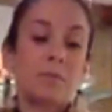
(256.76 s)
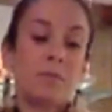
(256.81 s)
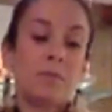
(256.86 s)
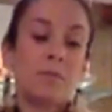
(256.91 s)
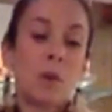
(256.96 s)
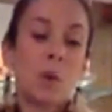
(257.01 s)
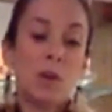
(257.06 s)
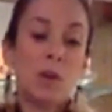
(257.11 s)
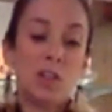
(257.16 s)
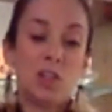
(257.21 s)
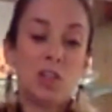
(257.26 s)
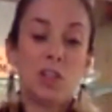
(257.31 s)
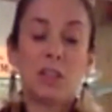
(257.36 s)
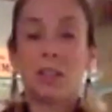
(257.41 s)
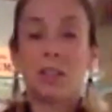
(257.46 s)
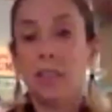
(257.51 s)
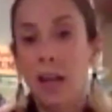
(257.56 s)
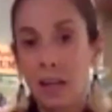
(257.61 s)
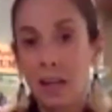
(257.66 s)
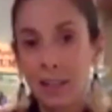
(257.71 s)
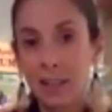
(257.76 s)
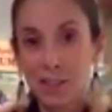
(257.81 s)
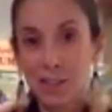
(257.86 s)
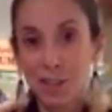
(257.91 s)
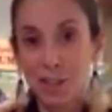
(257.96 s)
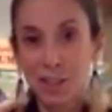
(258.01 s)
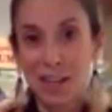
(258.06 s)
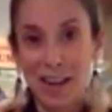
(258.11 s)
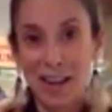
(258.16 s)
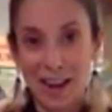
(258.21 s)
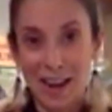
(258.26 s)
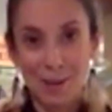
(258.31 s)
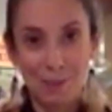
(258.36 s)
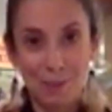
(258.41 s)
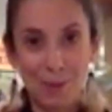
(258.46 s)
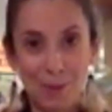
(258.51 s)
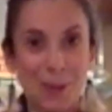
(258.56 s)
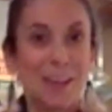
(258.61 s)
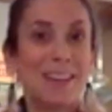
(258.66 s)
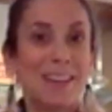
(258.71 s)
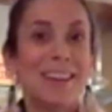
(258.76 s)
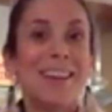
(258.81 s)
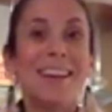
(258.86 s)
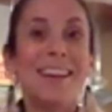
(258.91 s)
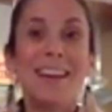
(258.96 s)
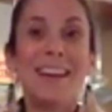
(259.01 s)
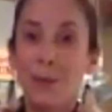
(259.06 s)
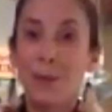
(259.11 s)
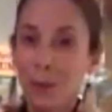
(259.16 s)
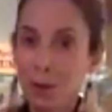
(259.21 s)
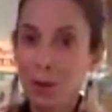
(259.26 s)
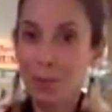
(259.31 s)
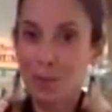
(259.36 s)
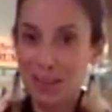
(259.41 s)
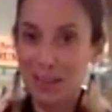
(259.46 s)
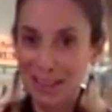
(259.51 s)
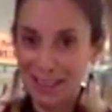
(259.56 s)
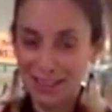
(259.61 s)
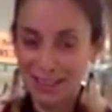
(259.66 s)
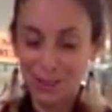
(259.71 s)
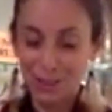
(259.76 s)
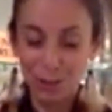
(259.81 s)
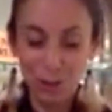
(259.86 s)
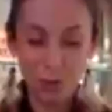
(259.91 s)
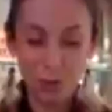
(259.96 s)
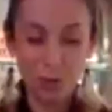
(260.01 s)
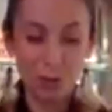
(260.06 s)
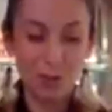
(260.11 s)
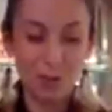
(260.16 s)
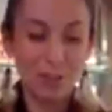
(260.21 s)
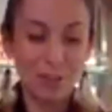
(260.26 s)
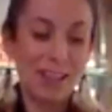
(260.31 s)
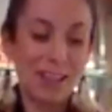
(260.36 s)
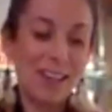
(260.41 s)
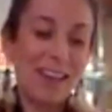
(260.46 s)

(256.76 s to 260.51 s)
which it's not here today, but it will be soon,